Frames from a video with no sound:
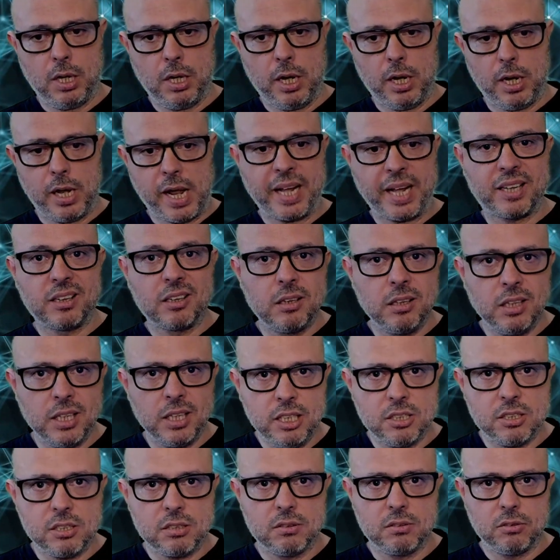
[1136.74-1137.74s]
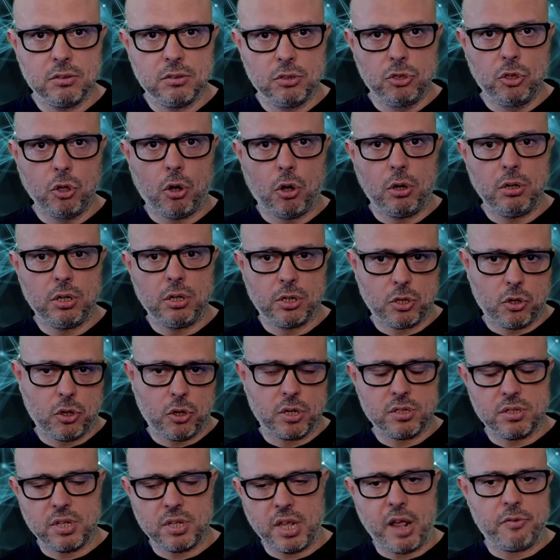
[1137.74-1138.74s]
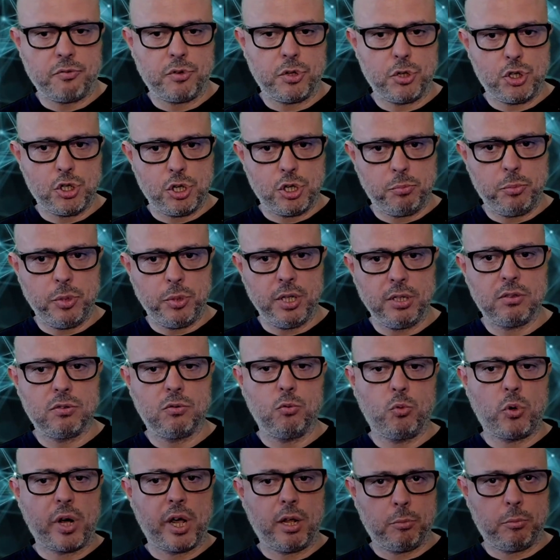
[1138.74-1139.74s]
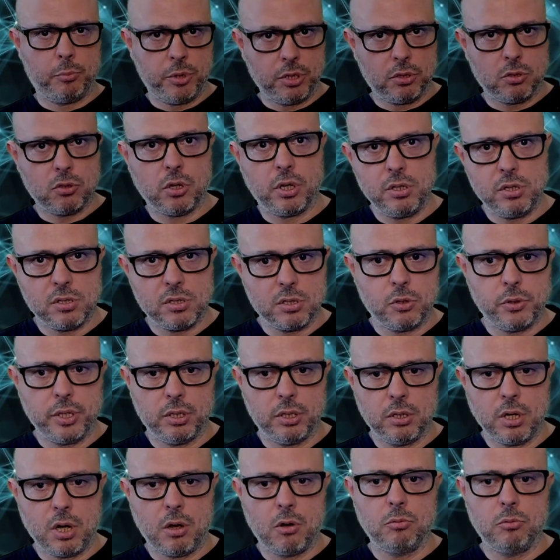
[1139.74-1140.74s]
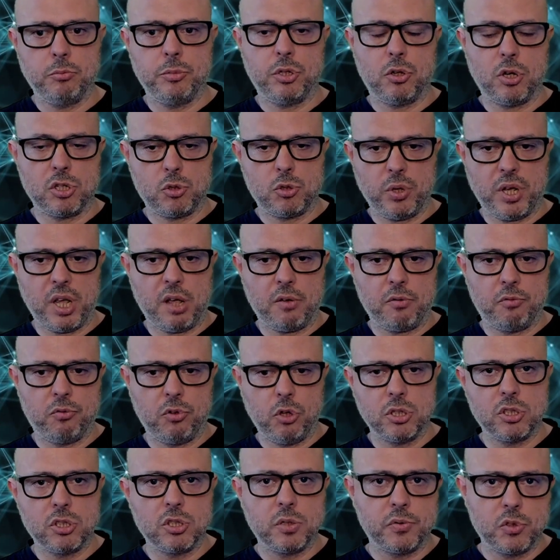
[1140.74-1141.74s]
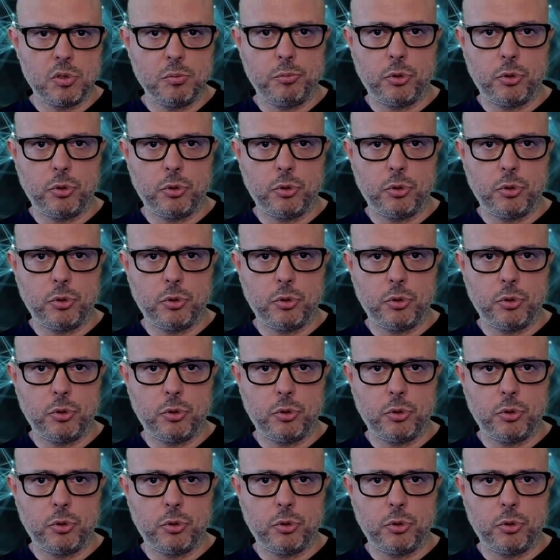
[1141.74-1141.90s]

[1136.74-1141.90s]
uh, at least dollar cost average a bit while Bitcoin is going down because we have lots of